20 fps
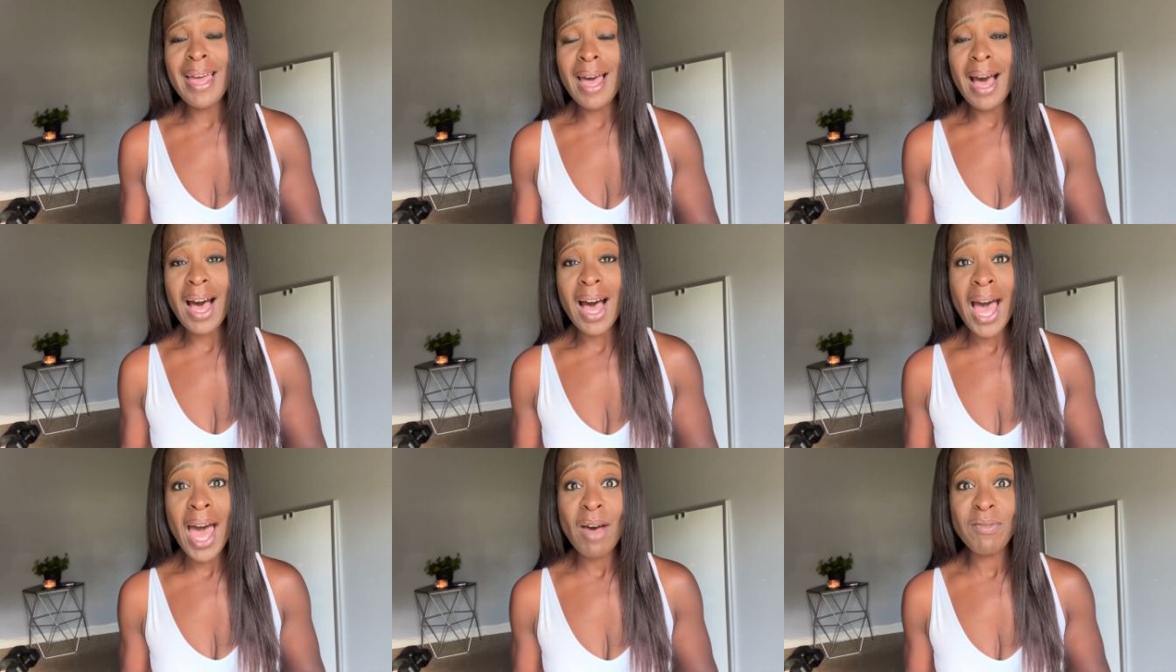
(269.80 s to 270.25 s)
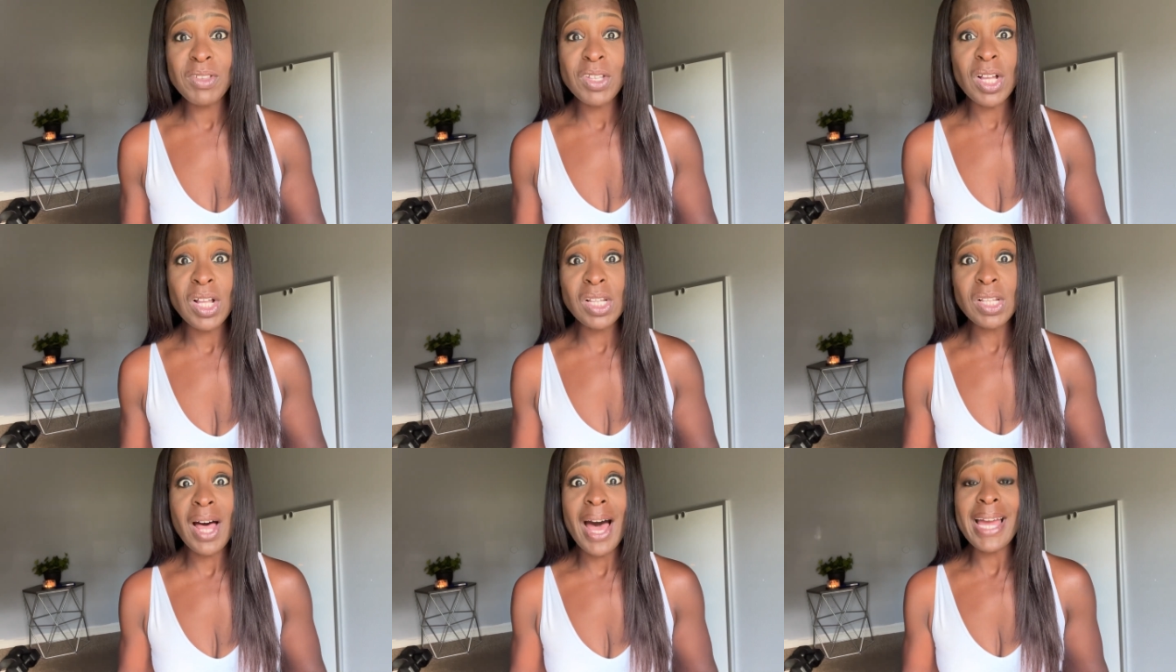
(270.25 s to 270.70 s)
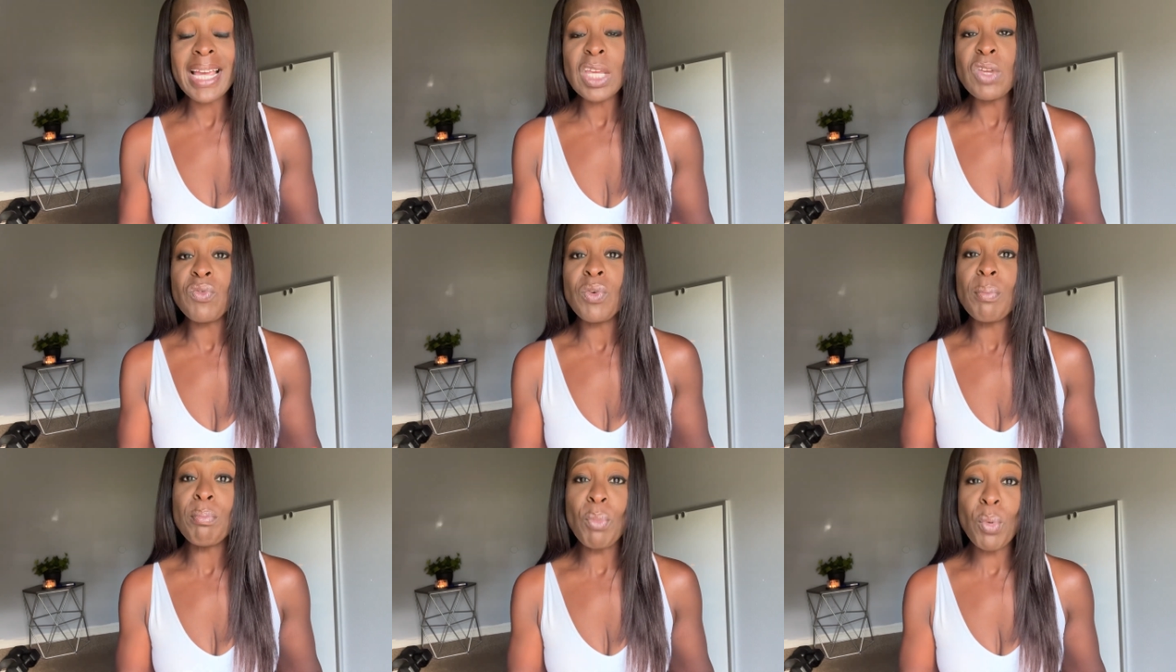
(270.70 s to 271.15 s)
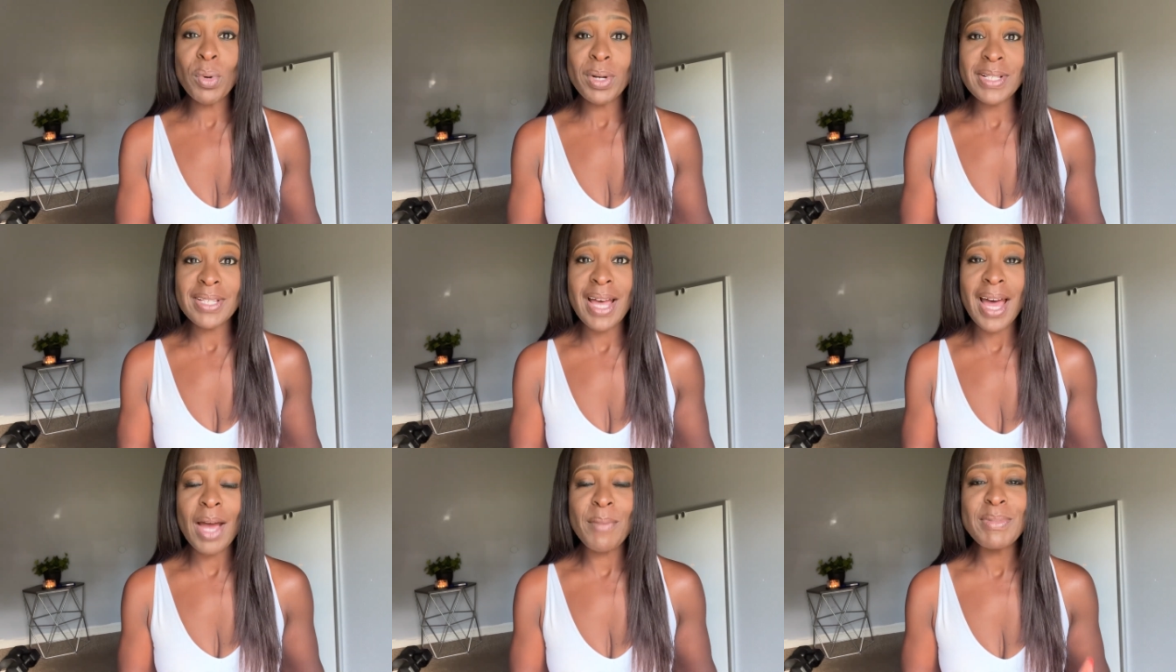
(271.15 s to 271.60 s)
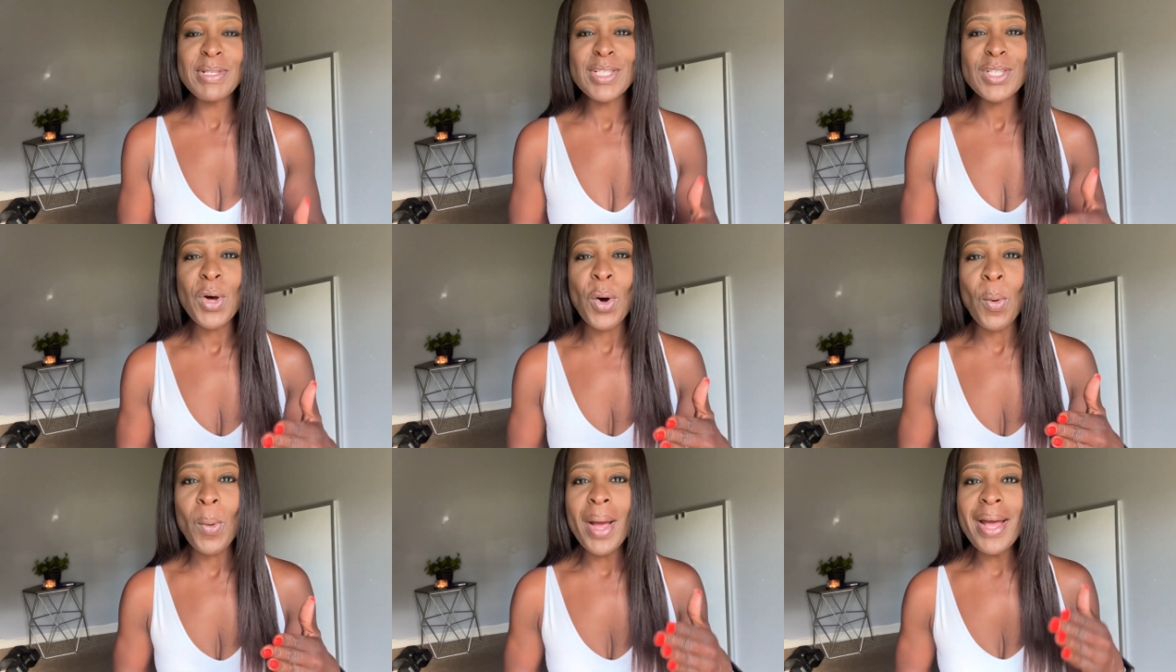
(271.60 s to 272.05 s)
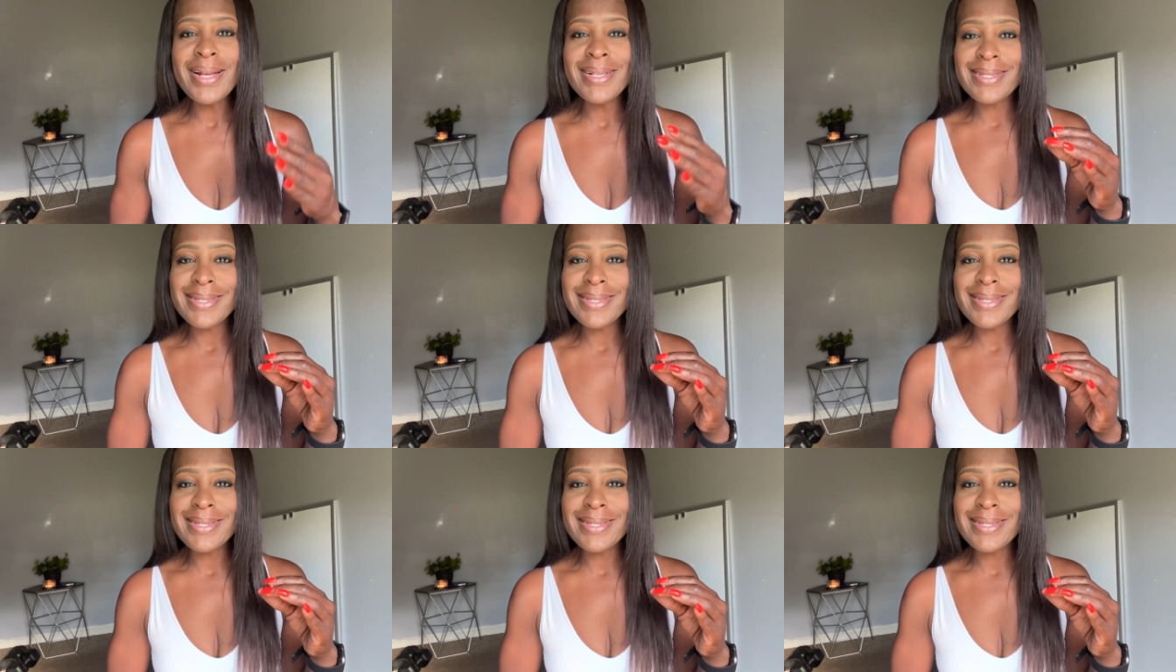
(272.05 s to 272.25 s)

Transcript: have to allot even more time. So